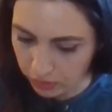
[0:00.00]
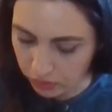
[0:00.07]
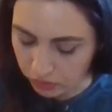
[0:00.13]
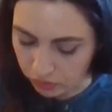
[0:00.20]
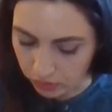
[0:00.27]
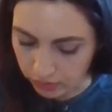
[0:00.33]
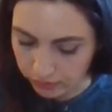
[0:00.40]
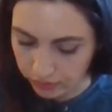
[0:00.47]

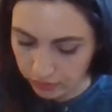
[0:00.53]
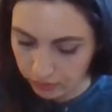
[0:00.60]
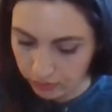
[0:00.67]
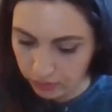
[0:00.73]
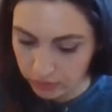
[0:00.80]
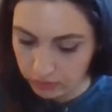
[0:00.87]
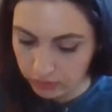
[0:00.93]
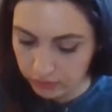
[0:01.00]
So if you
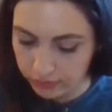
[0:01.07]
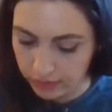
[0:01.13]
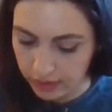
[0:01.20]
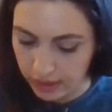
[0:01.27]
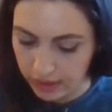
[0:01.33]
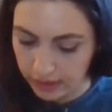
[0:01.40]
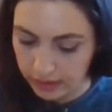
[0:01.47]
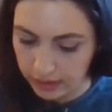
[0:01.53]
want to
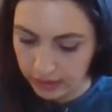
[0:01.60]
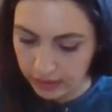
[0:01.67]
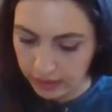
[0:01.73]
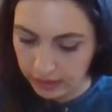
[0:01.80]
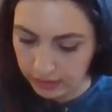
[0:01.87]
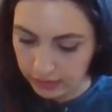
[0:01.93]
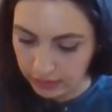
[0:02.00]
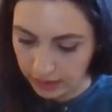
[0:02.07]
find
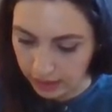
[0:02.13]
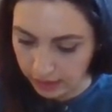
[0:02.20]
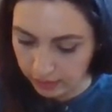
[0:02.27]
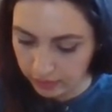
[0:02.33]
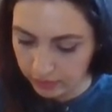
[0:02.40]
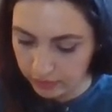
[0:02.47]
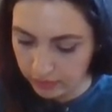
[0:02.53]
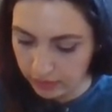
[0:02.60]
EDF,